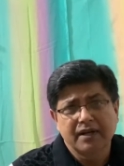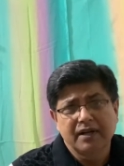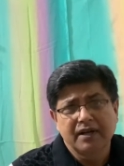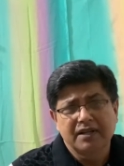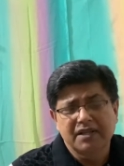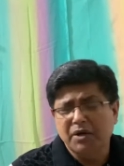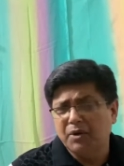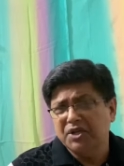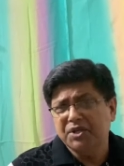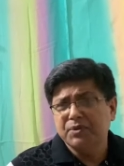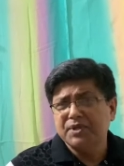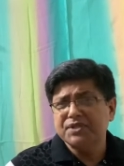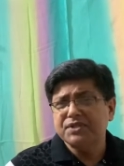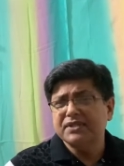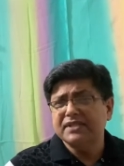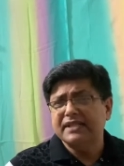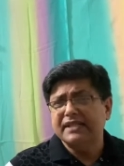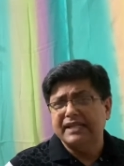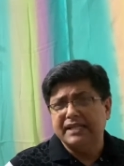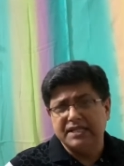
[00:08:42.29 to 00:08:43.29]
Now, it
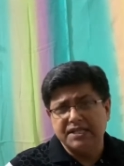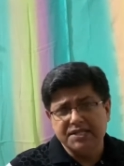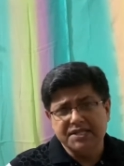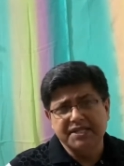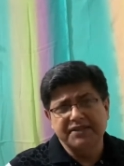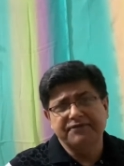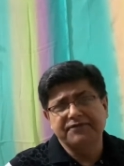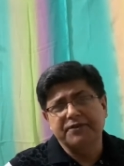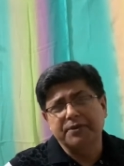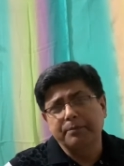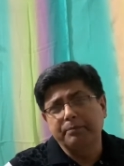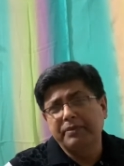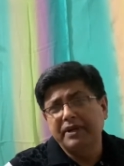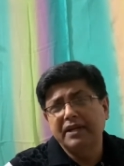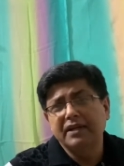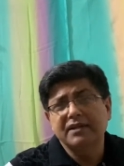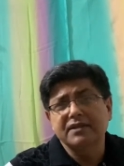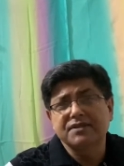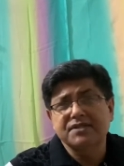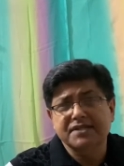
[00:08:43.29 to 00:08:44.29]
wasn't easy for Bill
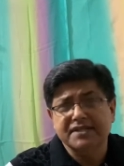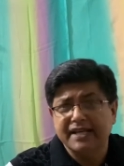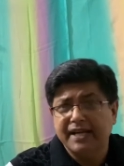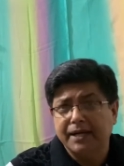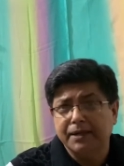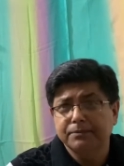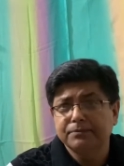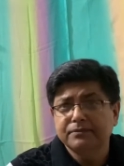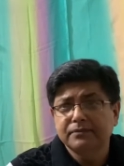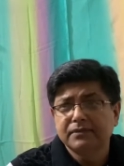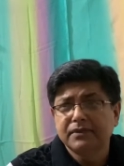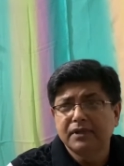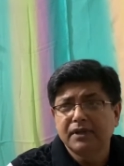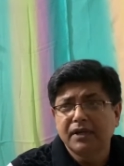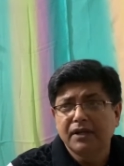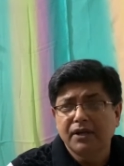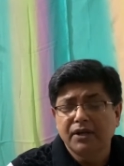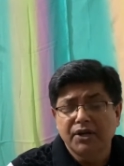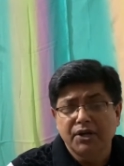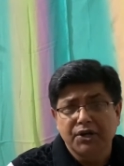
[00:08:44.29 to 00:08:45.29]
and Sam
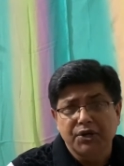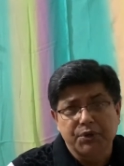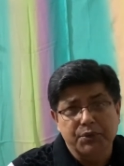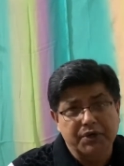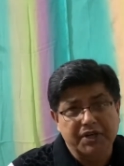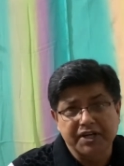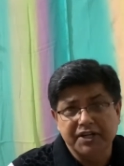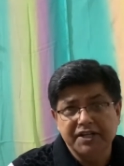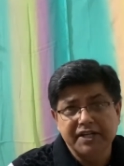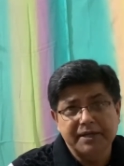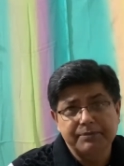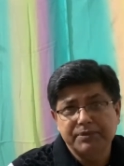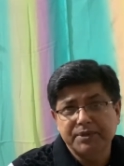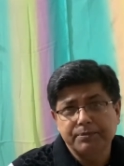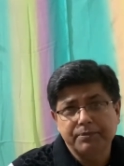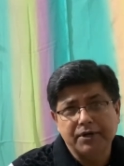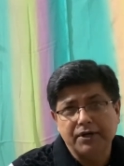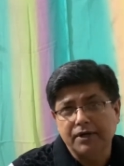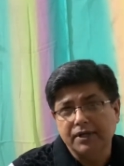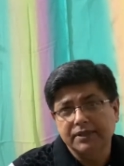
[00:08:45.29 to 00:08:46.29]
to kidnap the
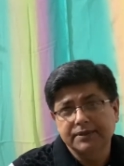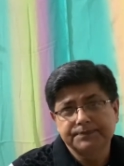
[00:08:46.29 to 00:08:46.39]
boy.